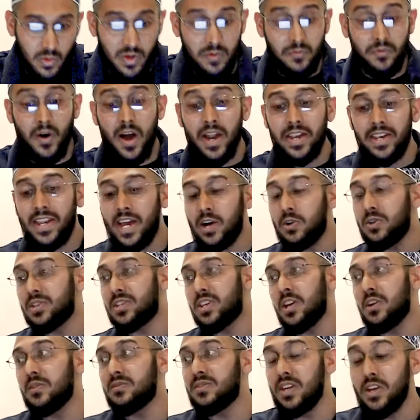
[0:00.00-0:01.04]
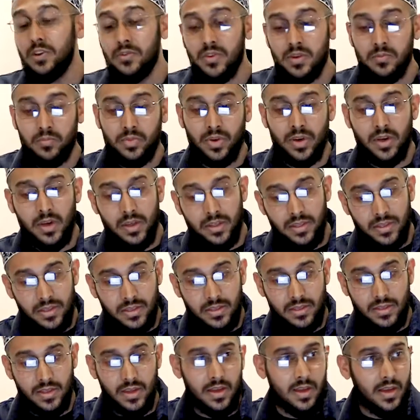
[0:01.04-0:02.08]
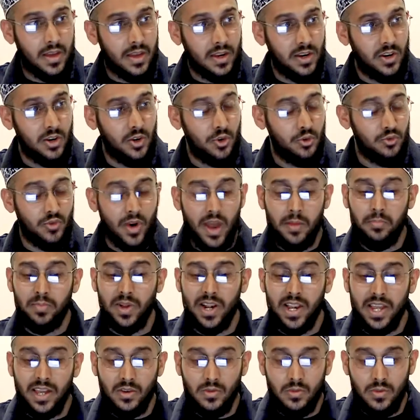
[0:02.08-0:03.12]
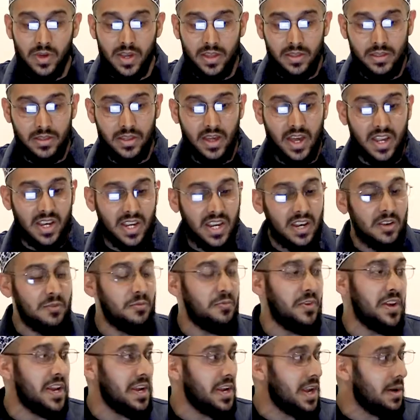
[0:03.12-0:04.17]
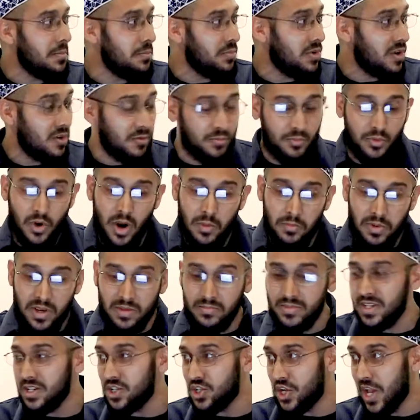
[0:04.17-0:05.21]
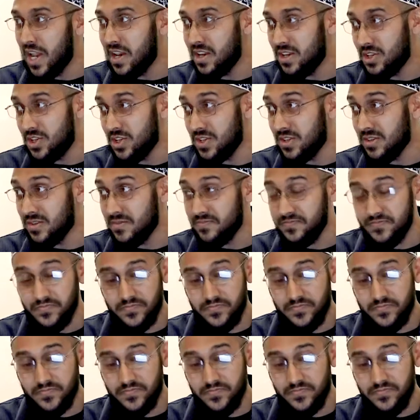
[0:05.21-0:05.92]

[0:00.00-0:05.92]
We find ourselves here in Perth grappling with an infinite number of problems and challenges.